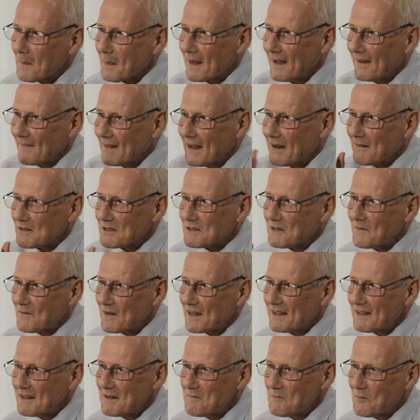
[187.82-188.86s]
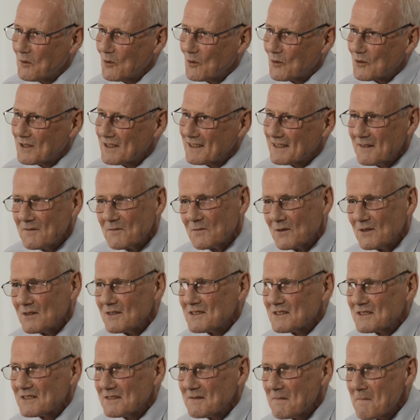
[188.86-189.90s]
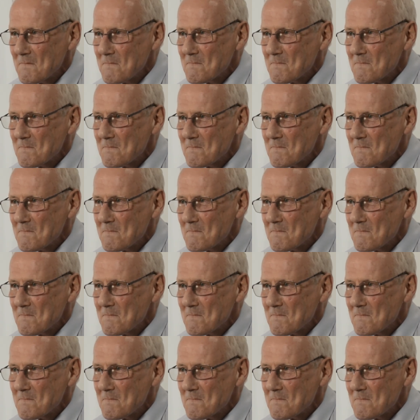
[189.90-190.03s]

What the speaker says: And that was a very important influence.